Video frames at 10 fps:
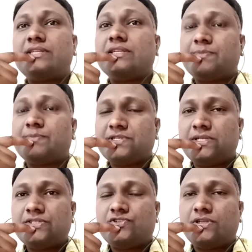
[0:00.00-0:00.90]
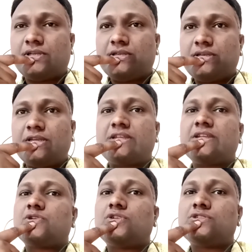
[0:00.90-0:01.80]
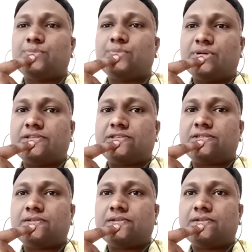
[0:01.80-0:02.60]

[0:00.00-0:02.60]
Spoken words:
especially in children, it can cause burns.